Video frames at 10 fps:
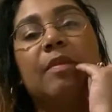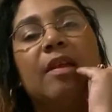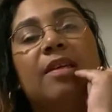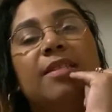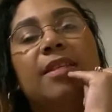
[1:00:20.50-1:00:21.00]

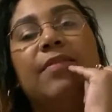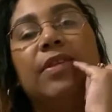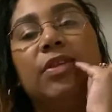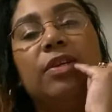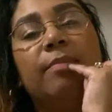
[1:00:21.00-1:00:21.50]
it's
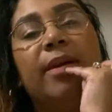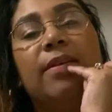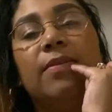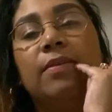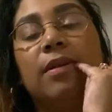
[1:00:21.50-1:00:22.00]
7:30 by
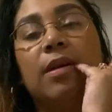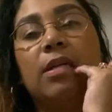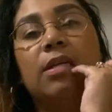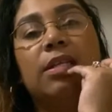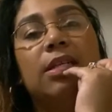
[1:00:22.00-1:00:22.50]
you.
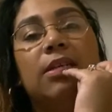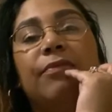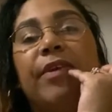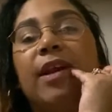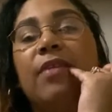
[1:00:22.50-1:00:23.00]

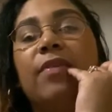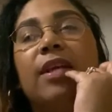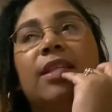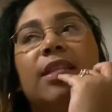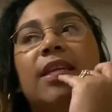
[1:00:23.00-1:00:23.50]
Right now, I feel
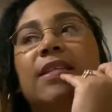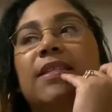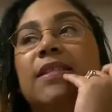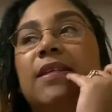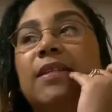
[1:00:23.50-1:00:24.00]
like the day is
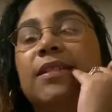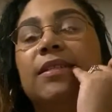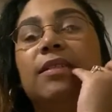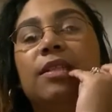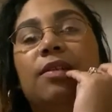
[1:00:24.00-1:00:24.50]

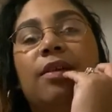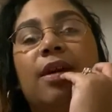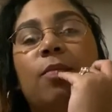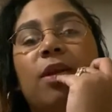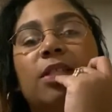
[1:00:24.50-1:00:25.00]
done. I
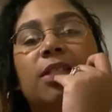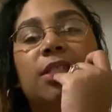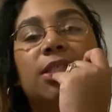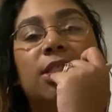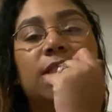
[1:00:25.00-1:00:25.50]
gotta wash these
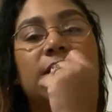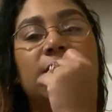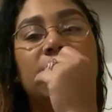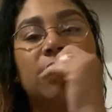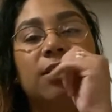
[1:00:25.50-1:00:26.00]

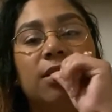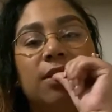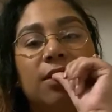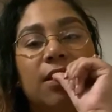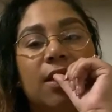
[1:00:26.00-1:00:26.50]

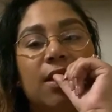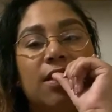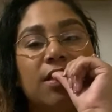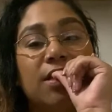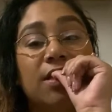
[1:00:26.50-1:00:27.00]
dishes.
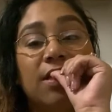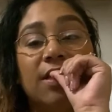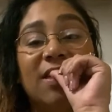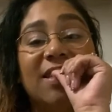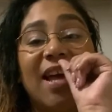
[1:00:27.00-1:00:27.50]

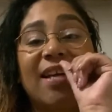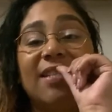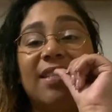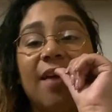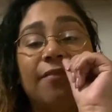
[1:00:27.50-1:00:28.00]
Listen, I
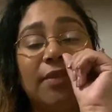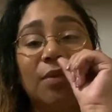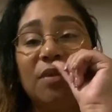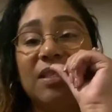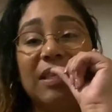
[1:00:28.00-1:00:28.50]
definitely
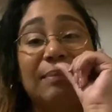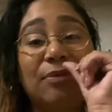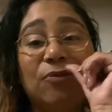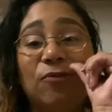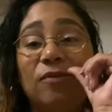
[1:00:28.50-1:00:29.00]
would slip
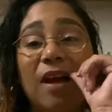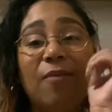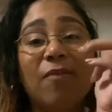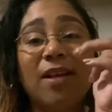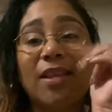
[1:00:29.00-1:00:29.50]
too.
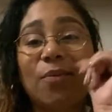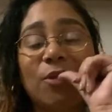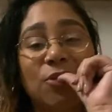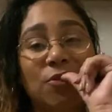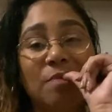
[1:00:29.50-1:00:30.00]
I'm right there
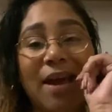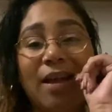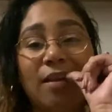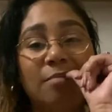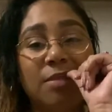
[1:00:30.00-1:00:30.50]
with you, mad
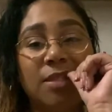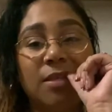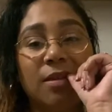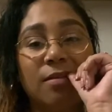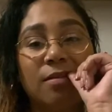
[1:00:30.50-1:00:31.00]
clumsy.